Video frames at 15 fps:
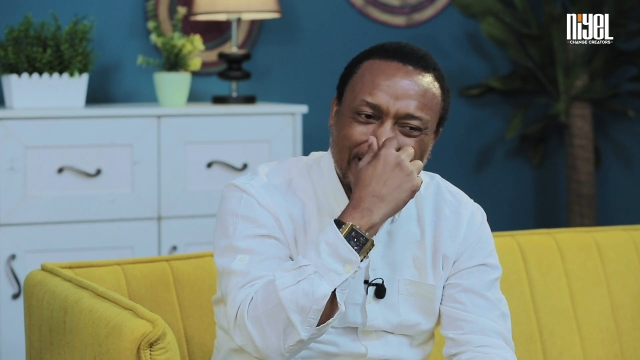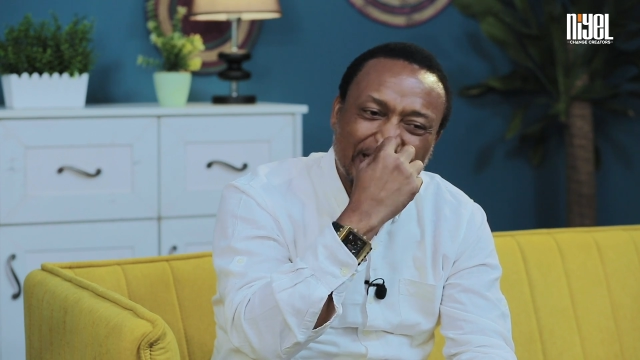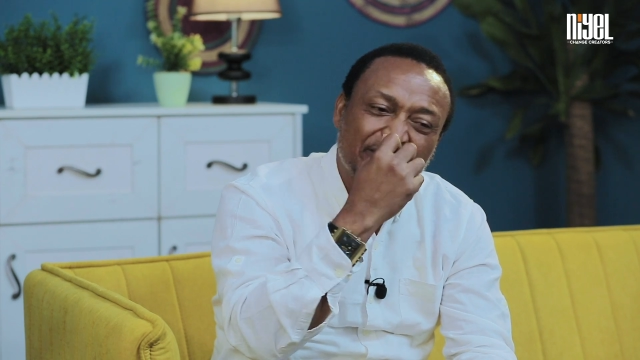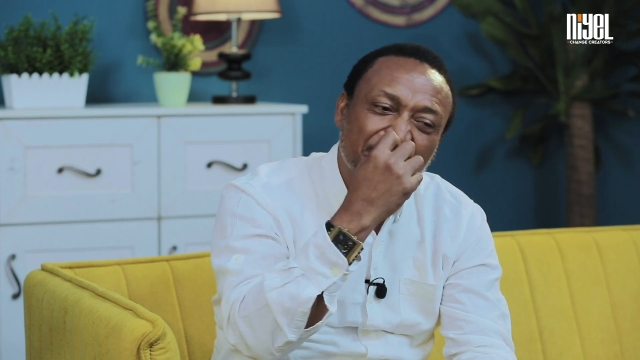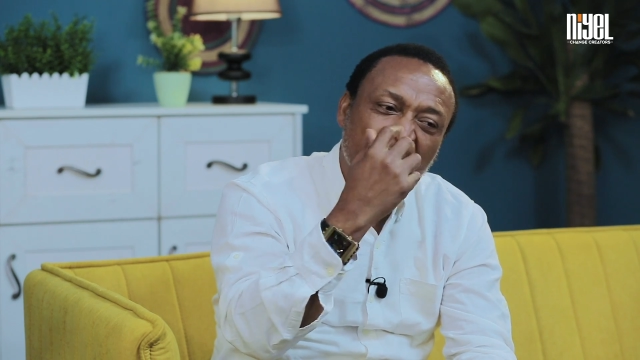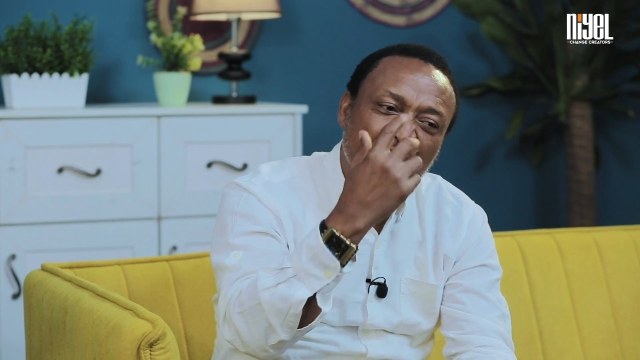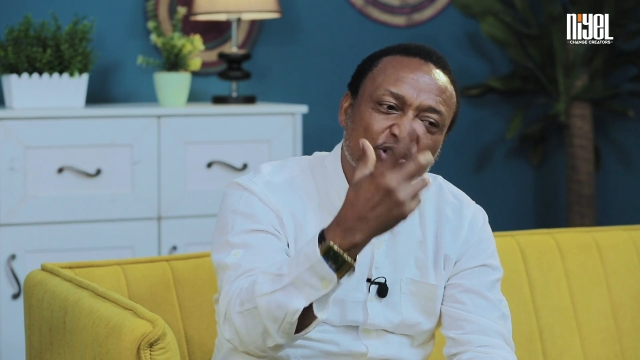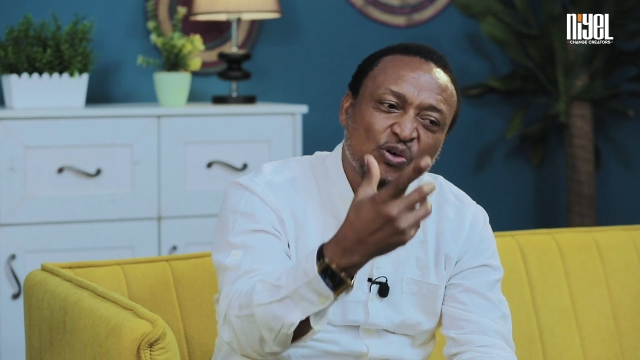And
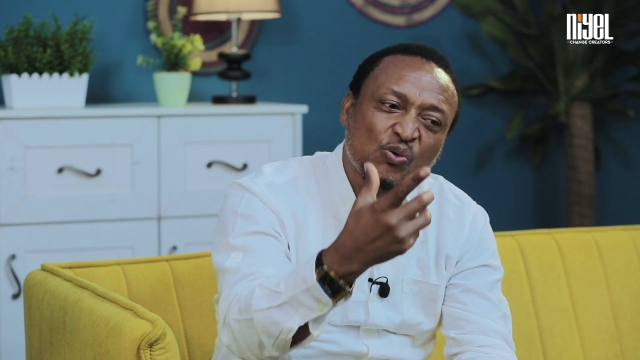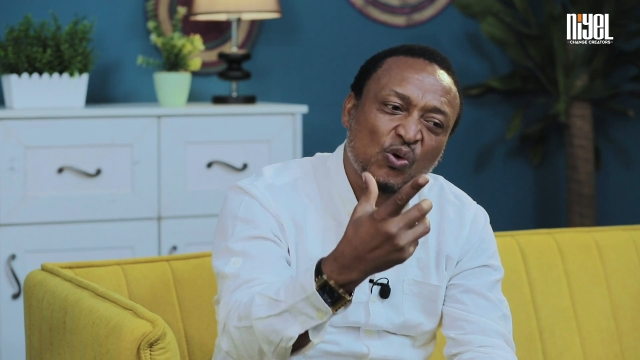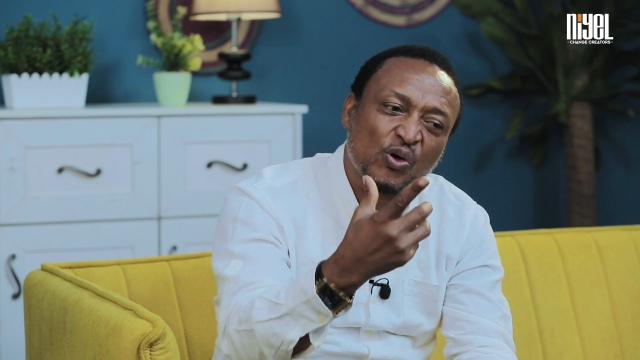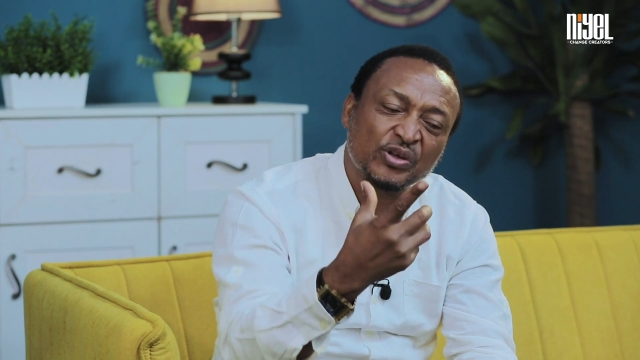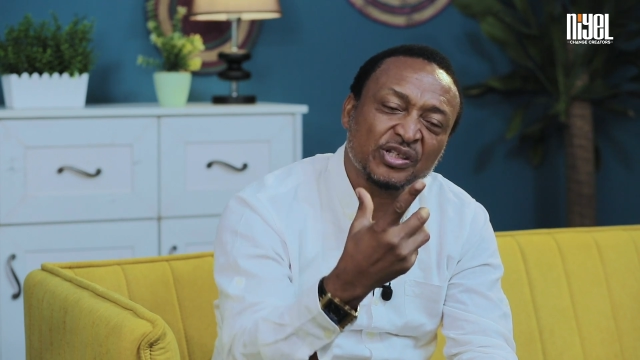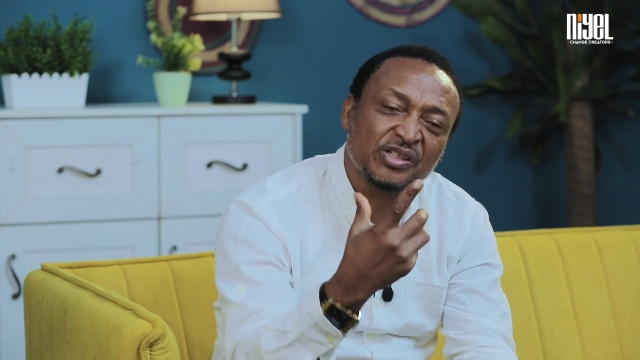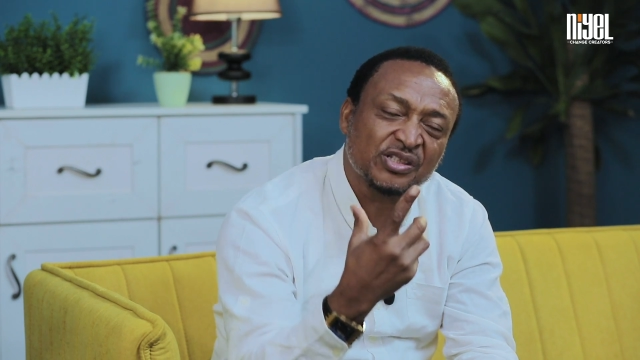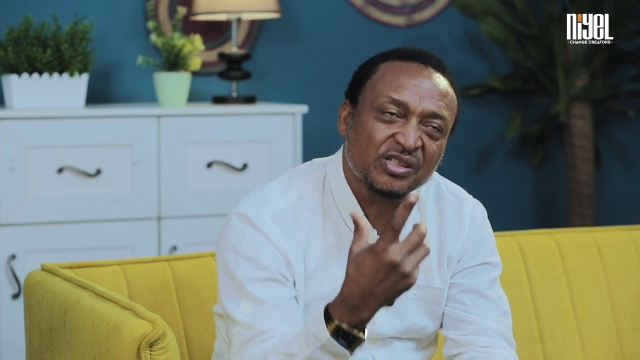a major
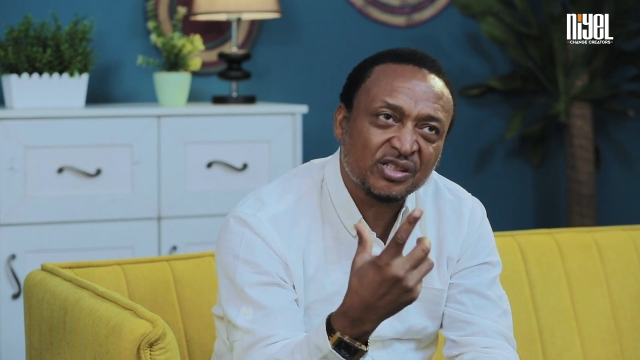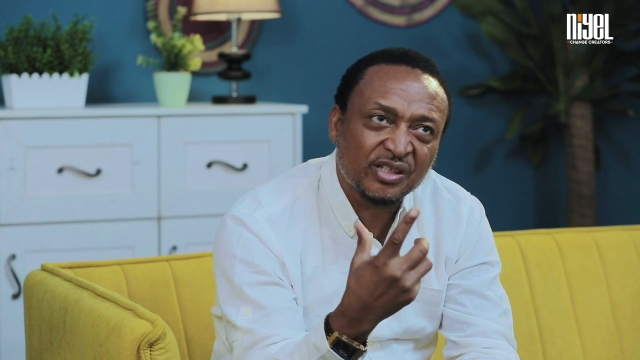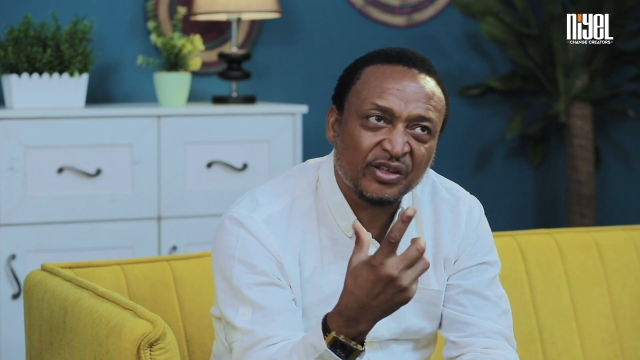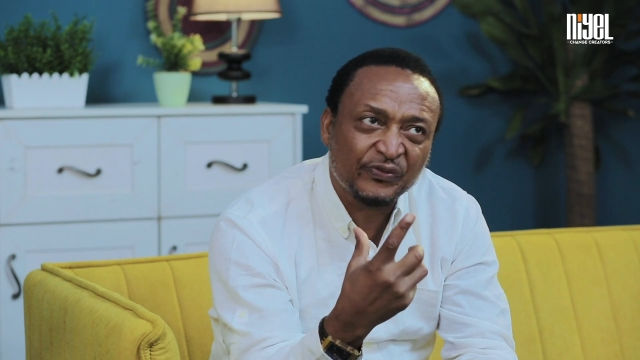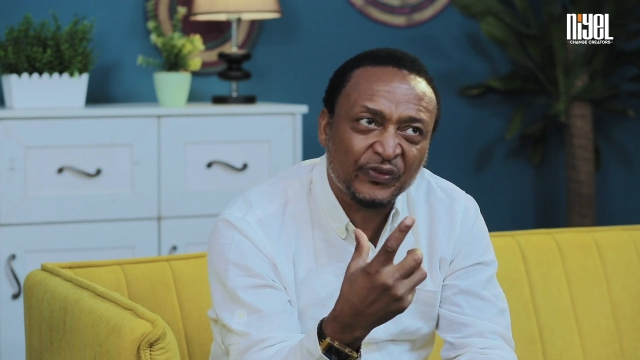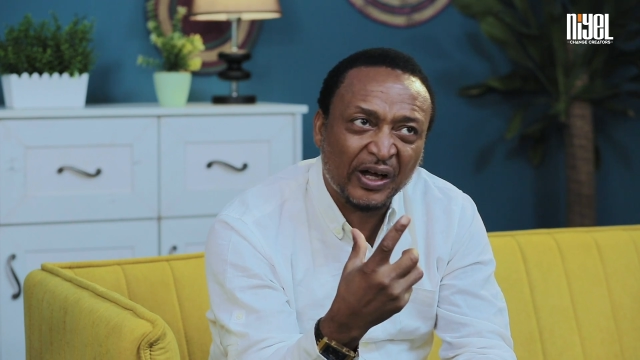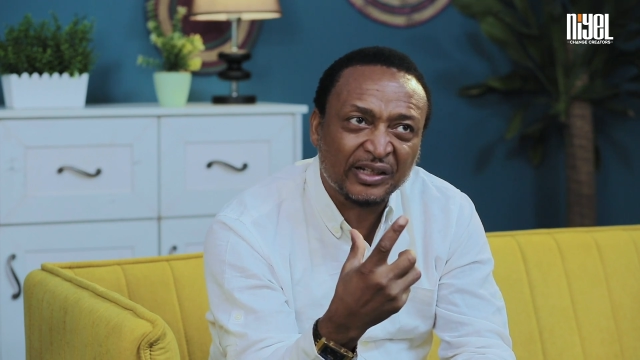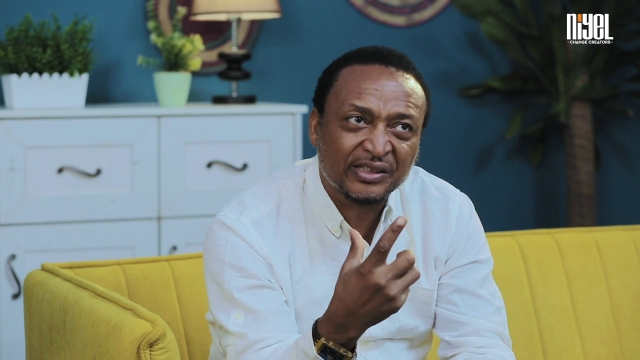one is
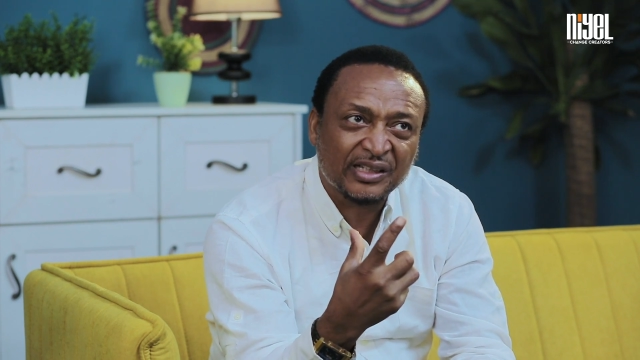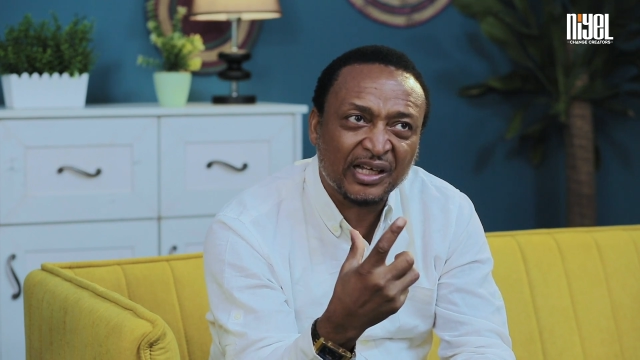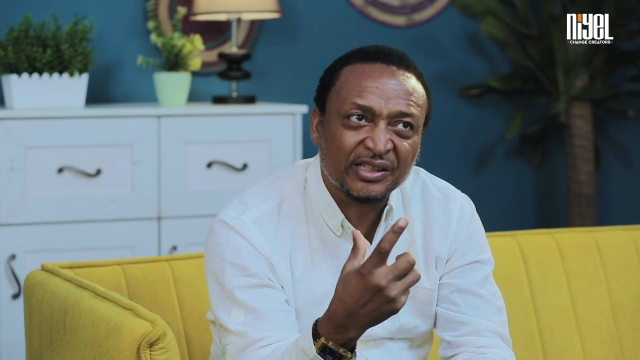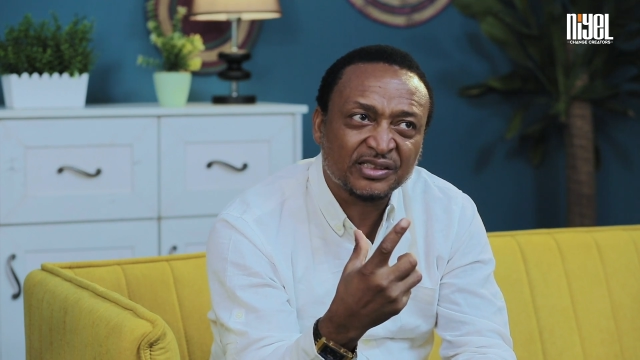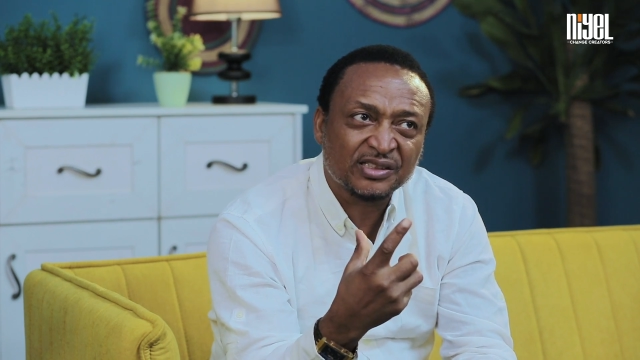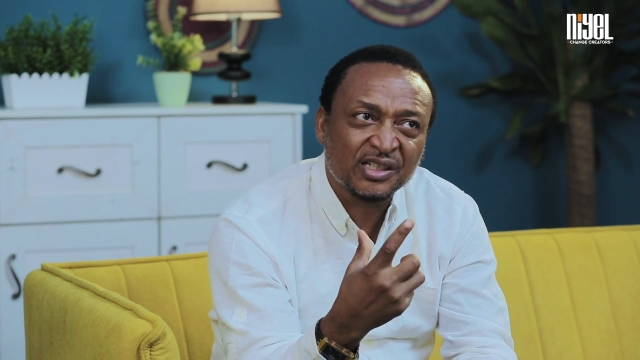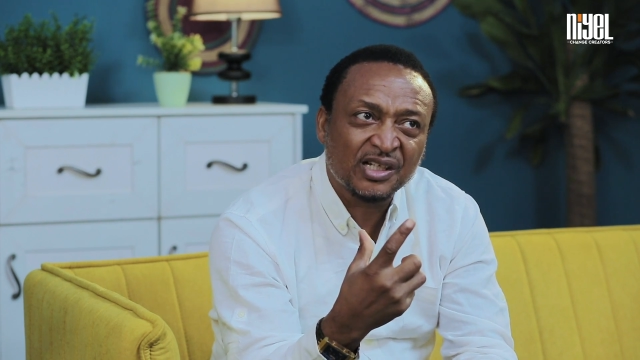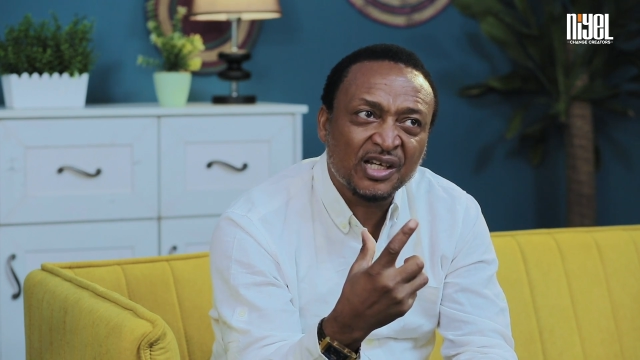the fact
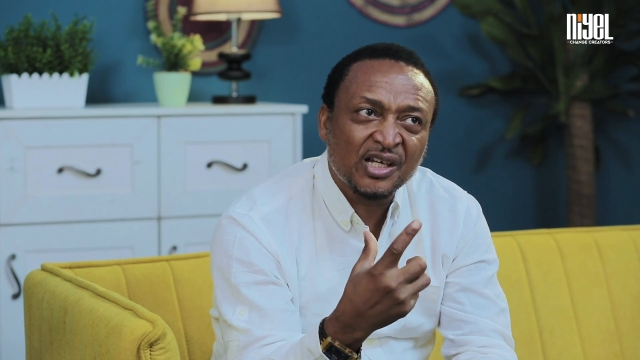that